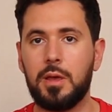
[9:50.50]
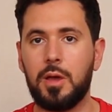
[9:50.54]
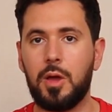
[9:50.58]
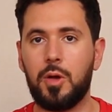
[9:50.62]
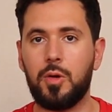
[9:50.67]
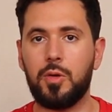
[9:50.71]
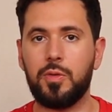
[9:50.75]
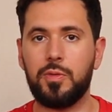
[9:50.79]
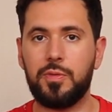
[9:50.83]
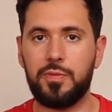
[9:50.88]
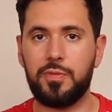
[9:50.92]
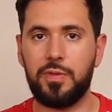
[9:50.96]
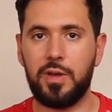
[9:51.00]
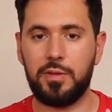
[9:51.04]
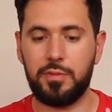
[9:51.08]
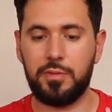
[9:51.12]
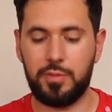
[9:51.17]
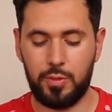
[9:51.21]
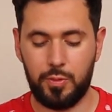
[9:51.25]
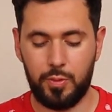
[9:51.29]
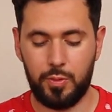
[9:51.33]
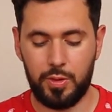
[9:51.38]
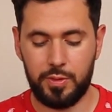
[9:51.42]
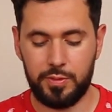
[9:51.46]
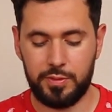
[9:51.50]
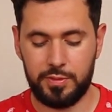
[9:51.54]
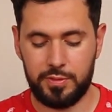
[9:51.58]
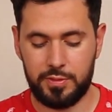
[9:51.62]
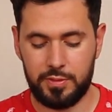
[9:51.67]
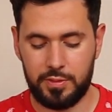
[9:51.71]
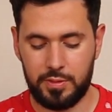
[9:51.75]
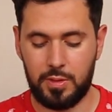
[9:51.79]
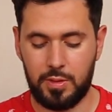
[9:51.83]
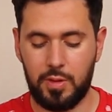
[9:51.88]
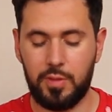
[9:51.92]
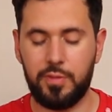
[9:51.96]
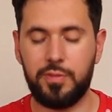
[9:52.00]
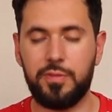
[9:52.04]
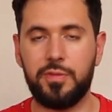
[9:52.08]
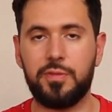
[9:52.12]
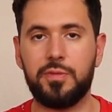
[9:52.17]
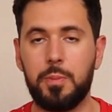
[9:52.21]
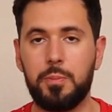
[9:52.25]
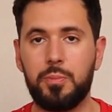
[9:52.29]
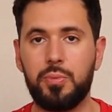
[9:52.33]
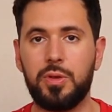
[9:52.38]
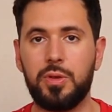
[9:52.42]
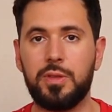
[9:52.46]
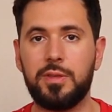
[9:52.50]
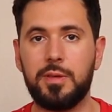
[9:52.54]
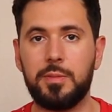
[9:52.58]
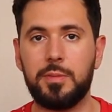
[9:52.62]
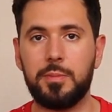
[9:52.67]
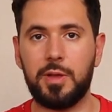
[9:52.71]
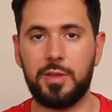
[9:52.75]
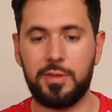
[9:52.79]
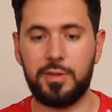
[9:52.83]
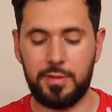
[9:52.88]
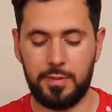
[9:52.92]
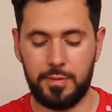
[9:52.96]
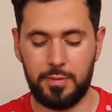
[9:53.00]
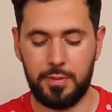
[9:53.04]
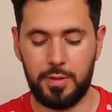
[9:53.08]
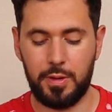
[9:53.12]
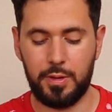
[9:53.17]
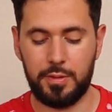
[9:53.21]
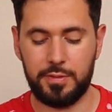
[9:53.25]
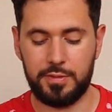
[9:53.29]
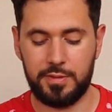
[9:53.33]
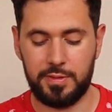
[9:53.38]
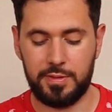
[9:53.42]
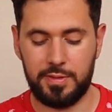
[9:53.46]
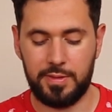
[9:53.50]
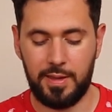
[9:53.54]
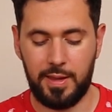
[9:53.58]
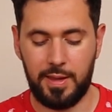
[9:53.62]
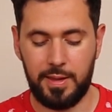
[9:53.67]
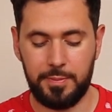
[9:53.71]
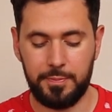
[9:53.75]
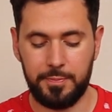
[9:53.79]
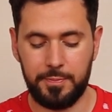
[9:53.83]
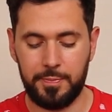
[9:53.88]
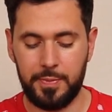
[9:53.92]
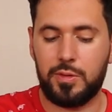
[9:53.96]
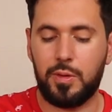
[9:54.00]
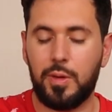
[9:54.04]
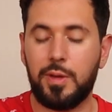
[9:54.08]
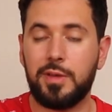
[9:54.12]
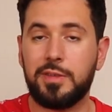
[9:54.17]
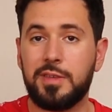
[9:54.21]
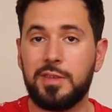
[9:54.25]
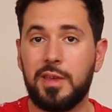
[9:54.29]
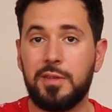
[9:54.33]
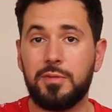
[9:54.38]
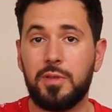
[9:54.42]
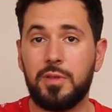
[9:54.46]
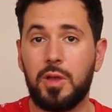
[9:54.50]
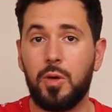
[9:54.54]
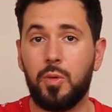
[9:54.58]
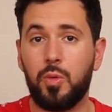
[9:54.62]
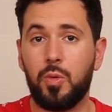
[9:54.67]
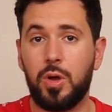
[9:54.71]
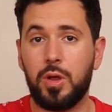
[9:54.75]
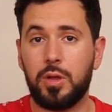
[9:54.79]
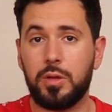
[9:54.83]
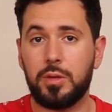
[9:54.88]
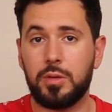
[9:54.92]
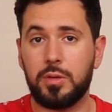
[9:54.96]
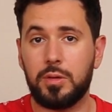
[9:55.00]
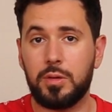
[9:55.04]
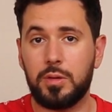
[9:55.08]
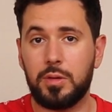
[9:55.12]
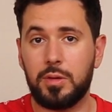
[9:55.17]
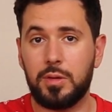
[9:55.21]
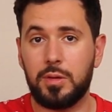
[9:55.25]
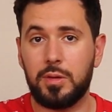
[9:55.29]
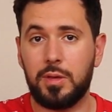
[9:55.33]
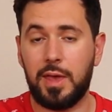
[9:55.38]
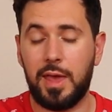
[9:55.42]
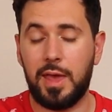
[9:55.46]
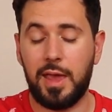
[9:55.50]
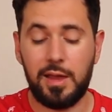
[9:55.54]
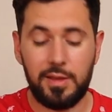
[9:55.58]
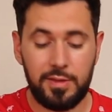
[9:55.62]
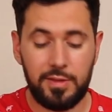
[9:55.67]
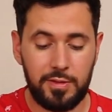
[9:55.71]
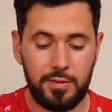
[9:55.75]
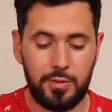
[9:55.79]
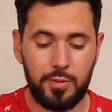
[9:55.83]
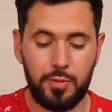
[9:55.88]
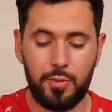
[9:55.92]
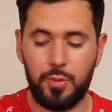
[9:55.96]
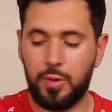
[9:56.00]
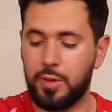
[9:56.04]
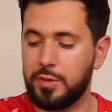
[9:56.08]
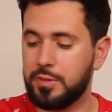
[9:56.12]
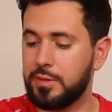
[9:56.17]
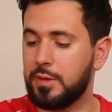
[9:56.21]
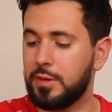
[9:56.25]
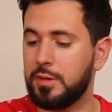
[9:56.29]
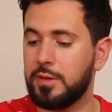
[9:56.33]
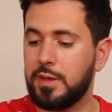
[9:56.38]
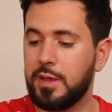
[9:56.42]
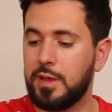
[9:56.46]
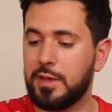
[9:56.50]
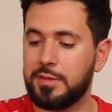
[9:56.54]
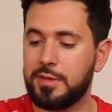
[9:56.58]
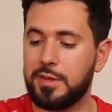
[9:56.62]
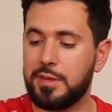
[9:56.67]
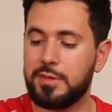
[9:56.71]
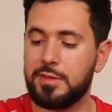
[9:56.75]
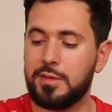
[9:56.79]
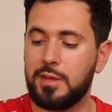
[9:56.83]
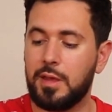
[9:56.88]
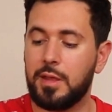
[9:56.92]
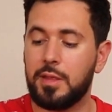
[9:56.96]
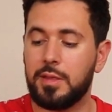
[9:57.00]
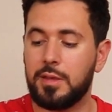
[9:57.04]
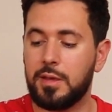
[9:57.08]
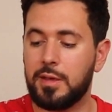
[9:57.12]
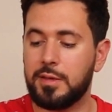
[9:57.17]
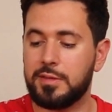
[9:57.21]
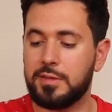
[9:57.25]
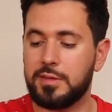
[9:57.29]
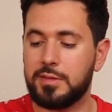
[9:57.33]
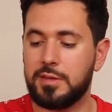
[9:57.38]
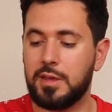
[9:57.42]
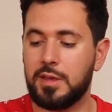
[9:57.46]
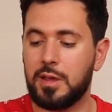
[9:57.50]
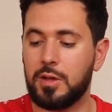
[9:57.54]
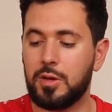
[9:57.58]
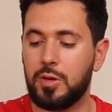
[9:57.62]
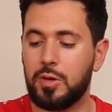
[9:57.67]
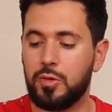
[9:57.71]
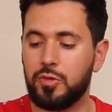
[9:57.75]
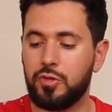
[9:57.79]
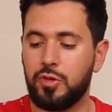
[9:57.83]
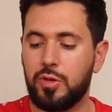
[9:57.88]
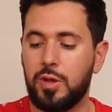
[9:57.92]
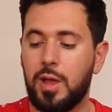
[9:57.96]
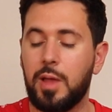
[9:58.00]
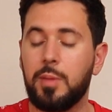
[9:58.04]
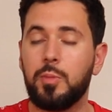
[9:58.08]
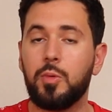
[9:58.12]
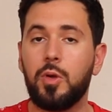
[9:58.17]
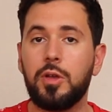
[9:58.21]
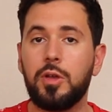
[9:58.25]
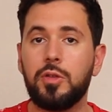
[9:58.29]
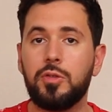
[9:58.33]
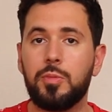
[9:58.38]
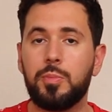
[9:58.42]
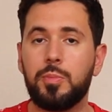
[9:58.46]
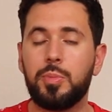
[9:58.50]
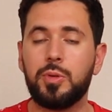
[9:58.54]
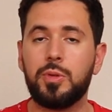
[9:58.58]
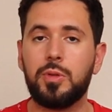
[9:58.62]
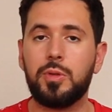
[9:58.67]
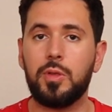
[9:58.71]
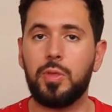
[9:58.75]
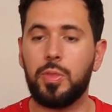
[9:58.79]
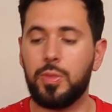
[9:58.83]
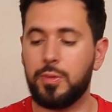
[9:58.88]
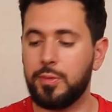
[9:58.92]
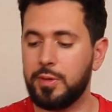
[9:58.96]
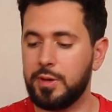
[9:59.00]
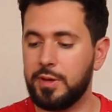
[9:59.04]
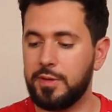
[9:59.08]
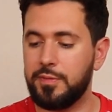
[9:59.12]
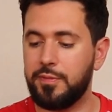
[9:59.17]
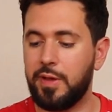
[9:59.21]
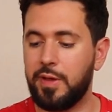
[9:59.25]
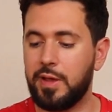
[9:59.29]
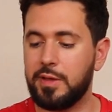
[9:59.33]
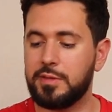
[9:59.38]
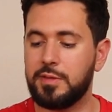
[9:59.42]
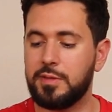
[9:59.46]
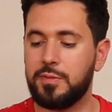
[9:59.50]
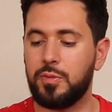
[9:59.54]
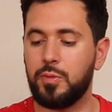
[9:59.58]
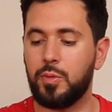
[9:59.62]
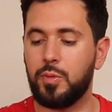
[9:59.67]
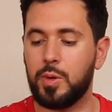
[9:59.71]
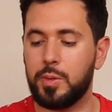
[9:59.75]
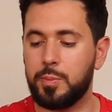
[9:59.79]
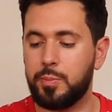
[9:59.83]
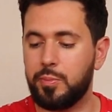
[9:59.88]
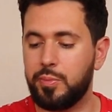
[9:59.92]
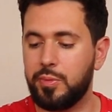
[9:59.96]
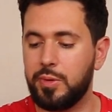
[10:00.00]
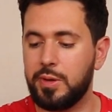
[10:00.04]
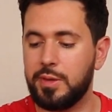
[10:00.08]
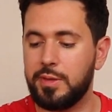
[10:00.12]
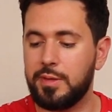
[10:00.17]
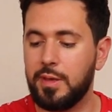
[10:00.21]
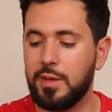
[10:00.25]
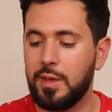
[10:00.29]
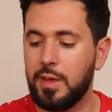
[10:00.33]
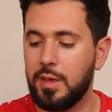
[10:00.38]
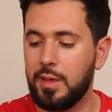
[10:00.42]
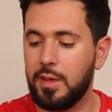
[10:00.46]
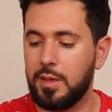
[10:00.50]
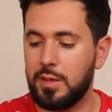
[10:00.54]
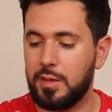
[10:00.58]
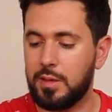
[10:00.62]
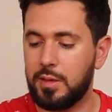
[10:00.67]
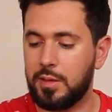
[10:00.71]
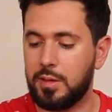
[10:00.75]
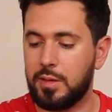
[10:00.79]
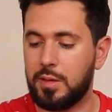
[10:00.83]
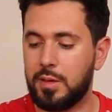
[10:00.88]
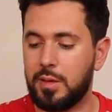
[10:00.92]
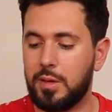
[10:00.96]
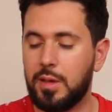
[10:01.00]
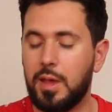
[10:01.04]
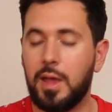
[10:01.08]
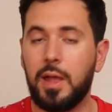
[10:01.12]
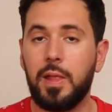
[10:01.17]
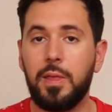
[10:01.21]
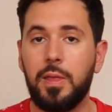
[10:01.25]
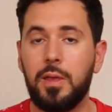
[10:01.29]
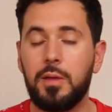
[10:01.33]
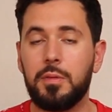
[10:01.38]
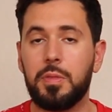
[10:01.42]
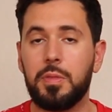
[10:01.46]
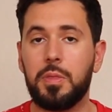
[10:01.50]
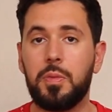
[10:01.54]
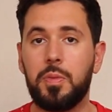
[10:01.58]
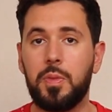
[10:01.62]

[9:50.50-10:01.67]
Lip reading: around 5 euros of printing materials and time, so I saved around 80 euros on the SSD and the SSD enclosure. I'm going to put the 3D files if you want to print any of